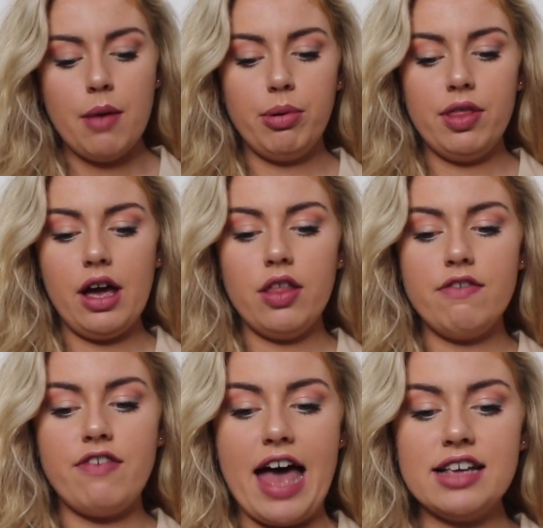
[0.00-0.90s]
But they are the
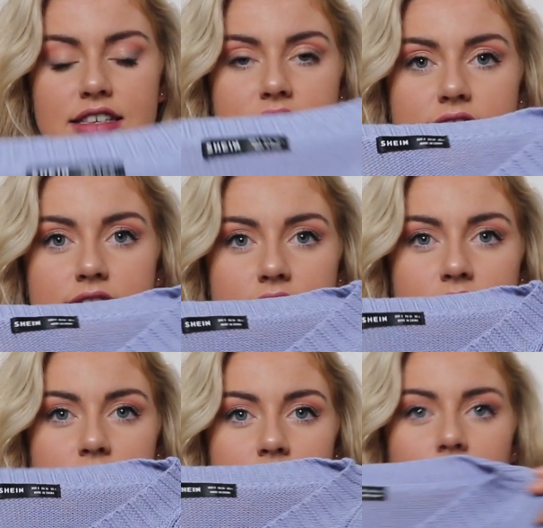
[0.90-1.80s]
vests.
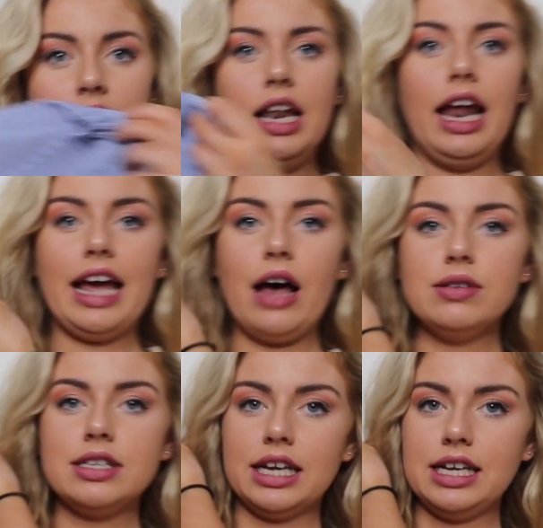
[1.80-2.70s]
Like, how
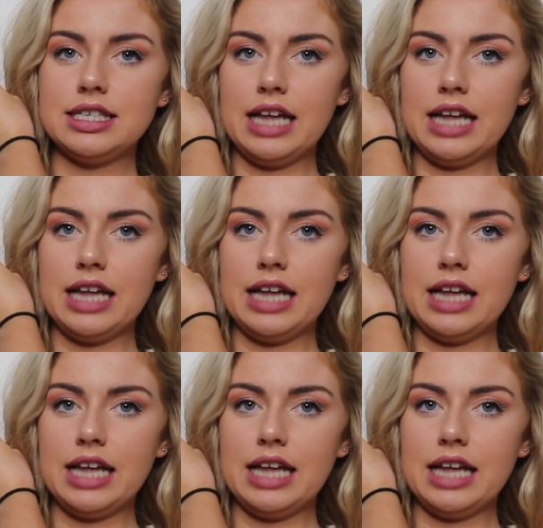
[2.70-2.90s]
sick is